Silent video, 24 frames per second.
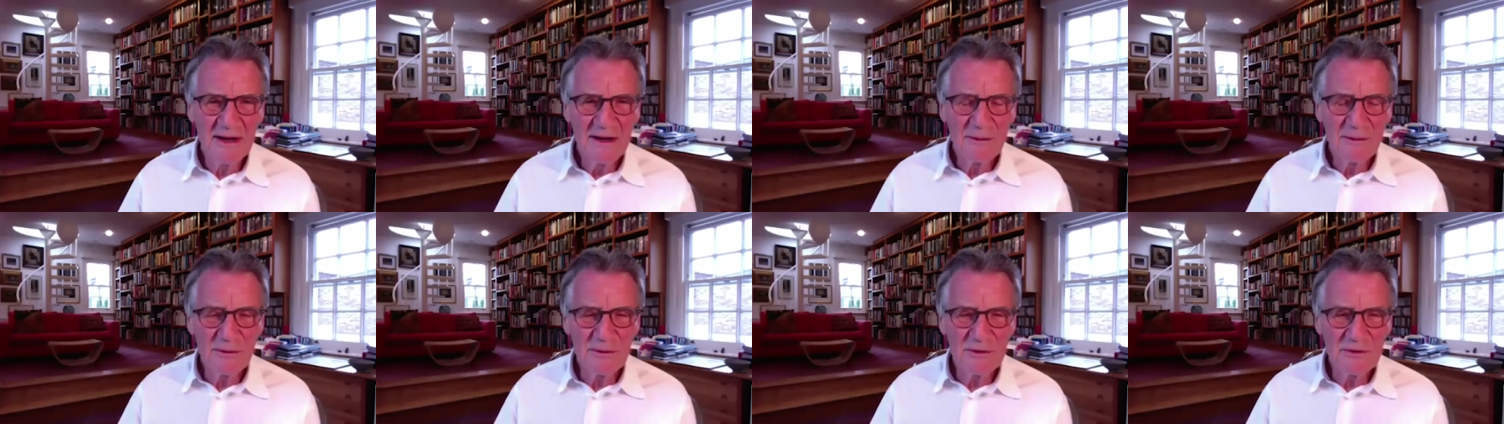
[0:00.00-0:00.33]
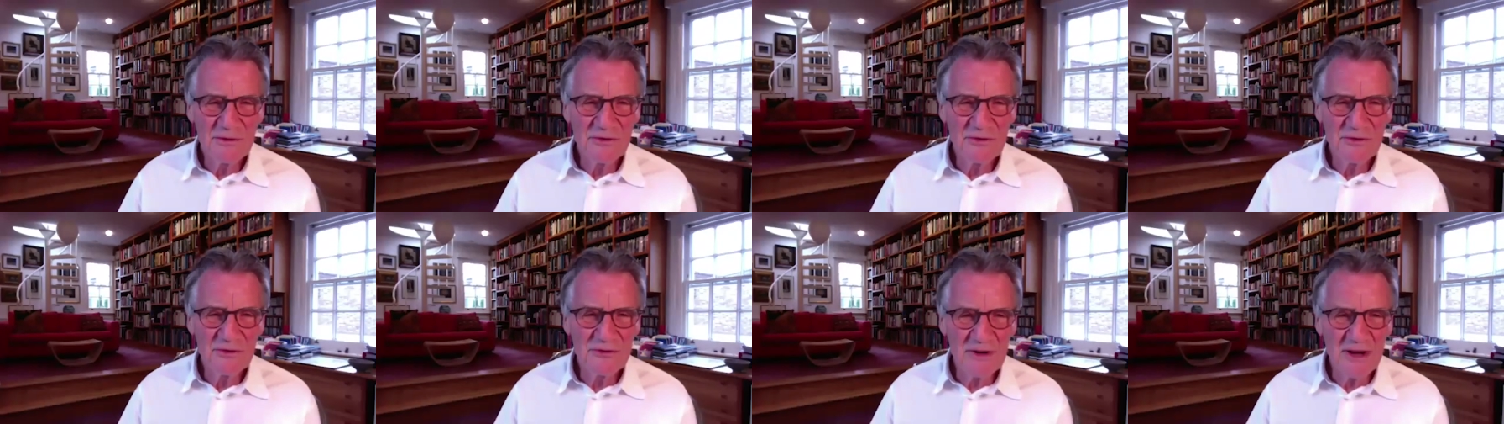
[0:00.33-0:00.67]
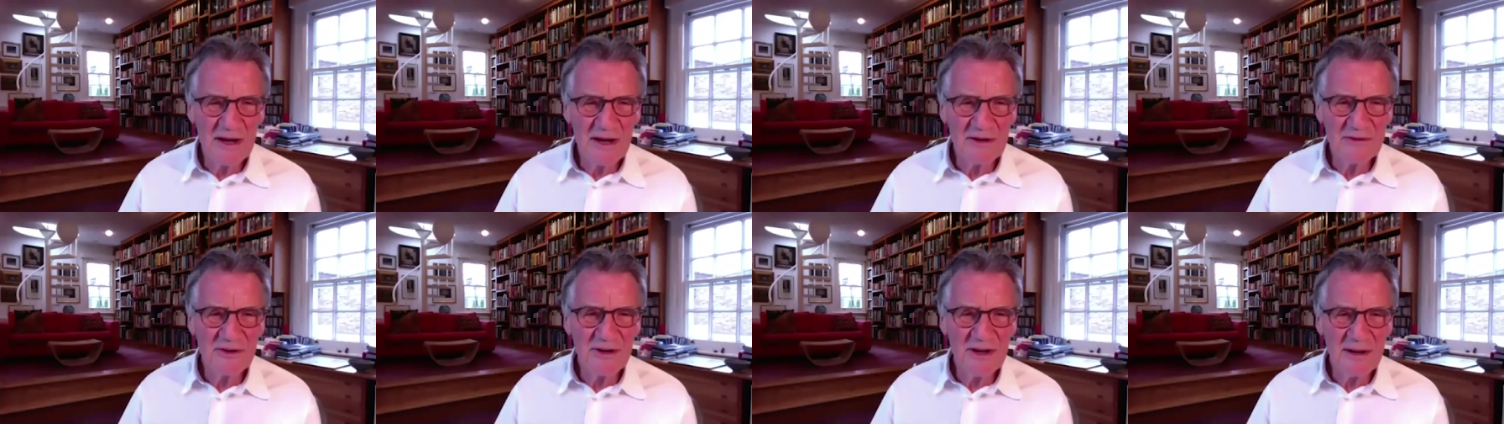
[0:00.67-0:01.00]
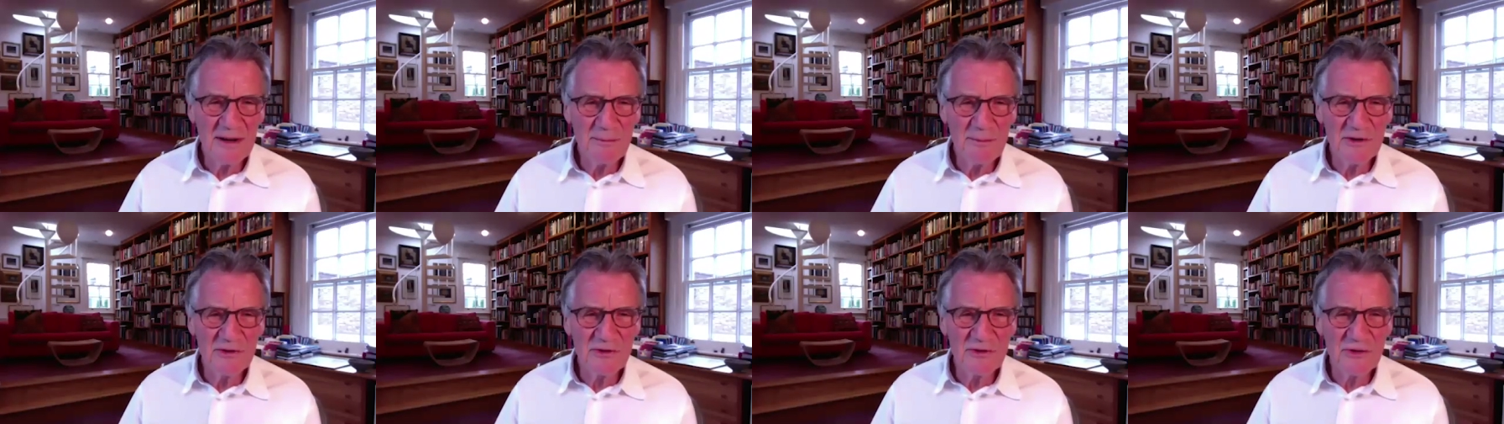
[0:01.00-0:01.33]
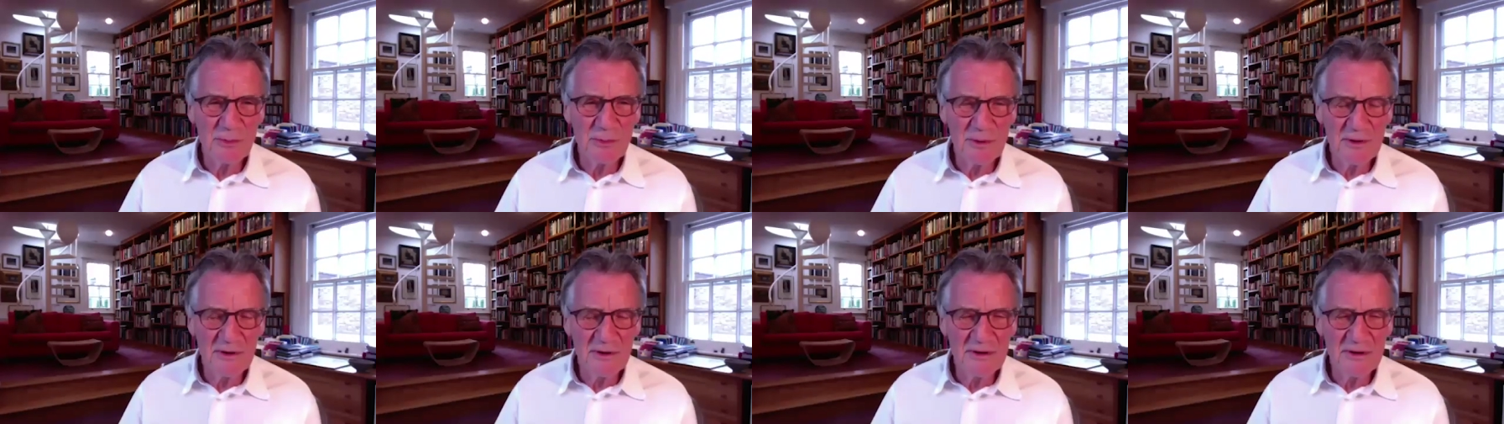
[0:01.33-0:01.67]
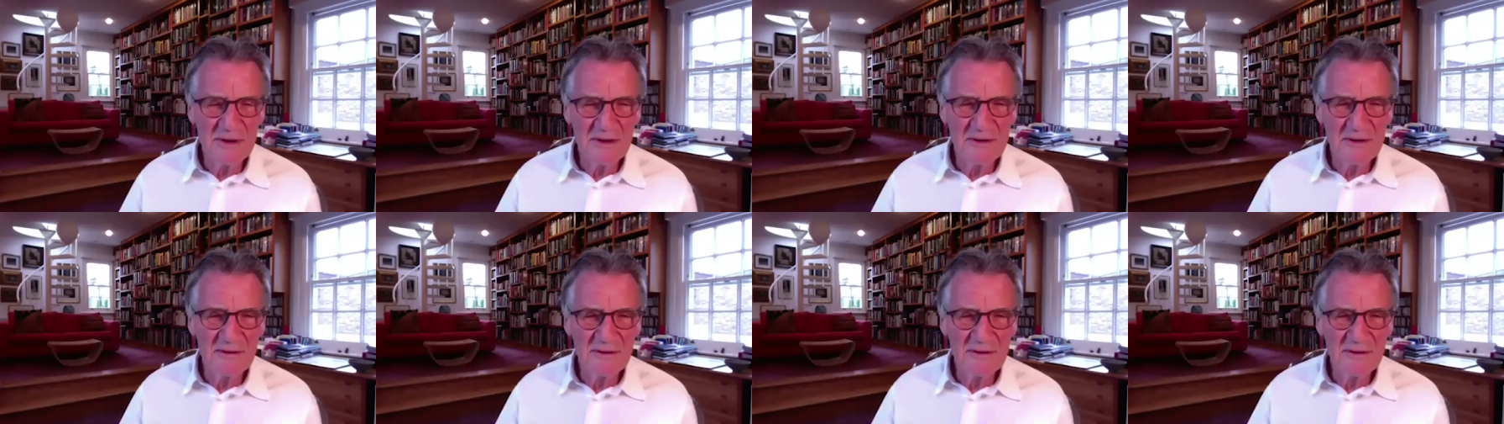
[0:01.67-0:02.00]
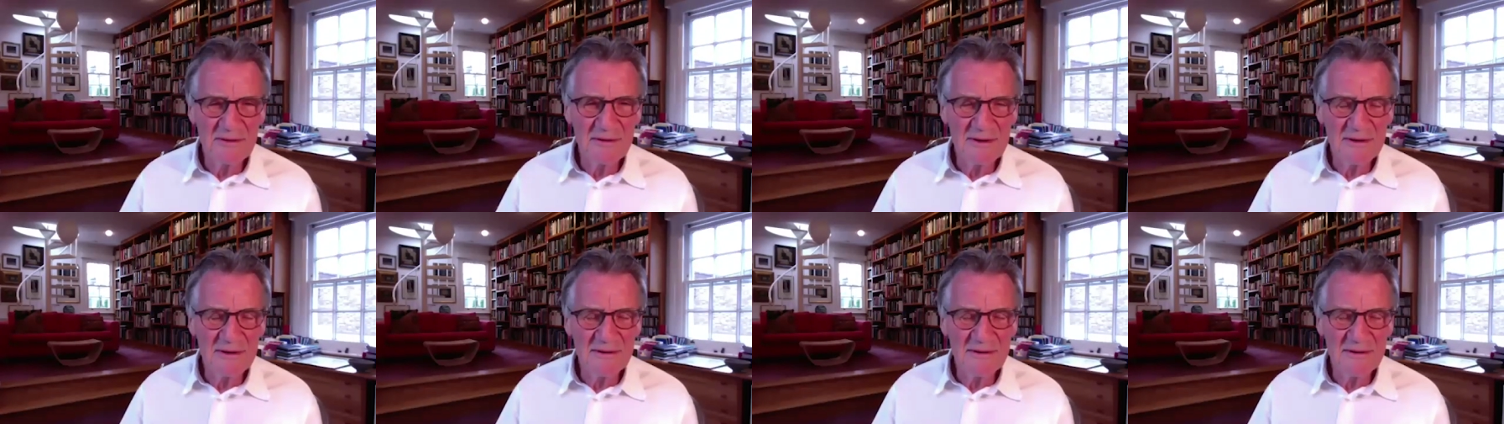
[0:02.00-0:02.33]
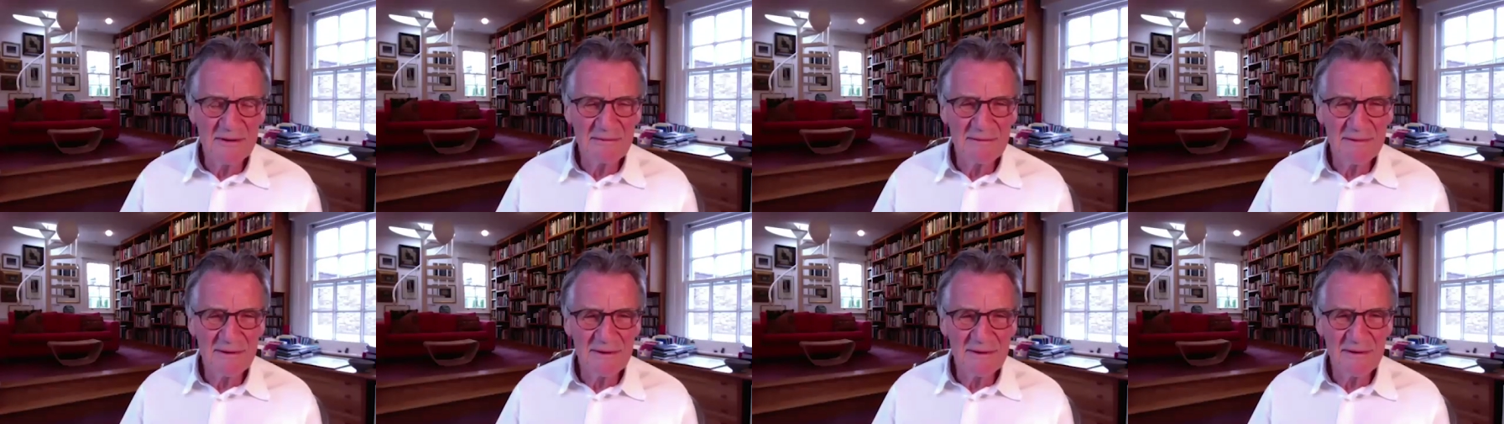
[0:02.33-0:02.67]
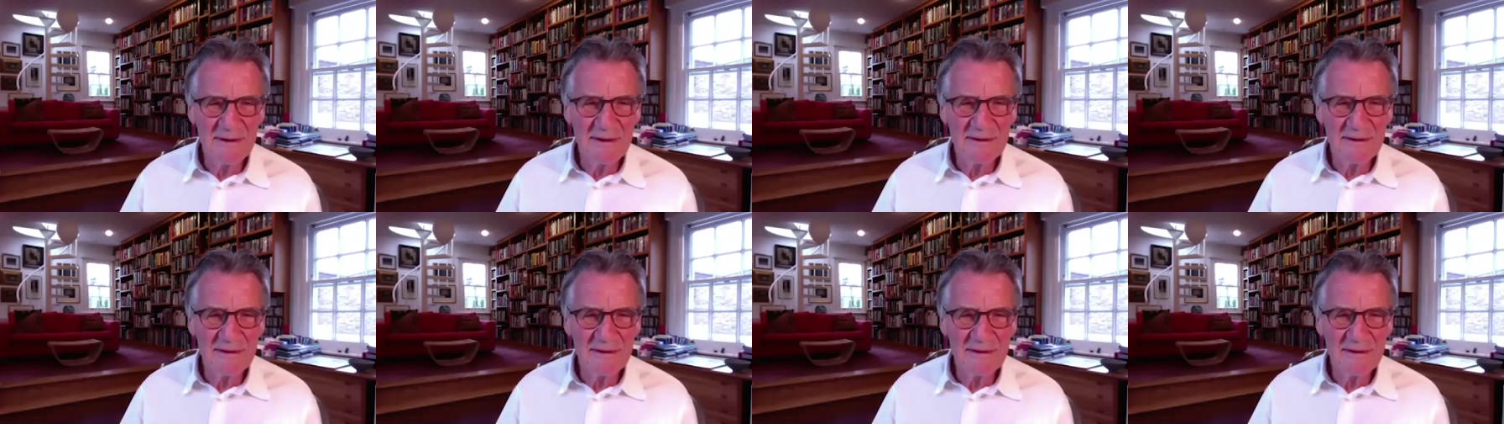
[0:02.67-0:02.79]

was utterly miserable and, and